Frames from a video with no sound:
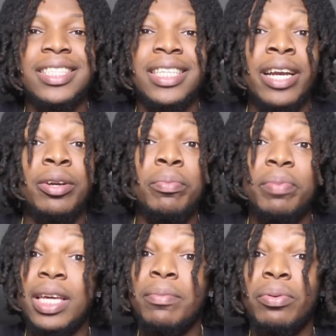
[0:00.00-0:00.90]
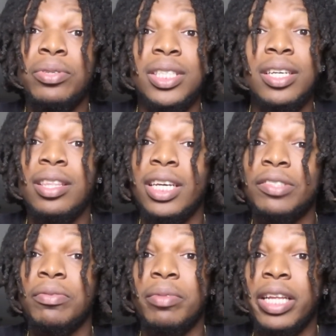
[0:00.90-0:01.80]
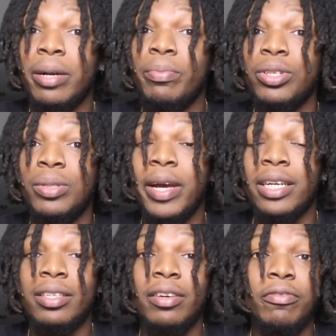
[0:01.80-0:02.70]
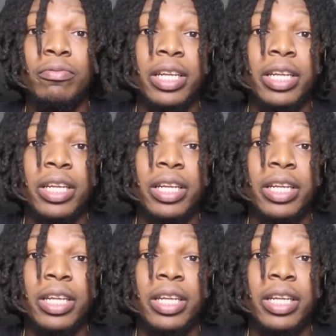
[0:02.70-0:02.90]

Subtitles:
because I know people see things from their perspective,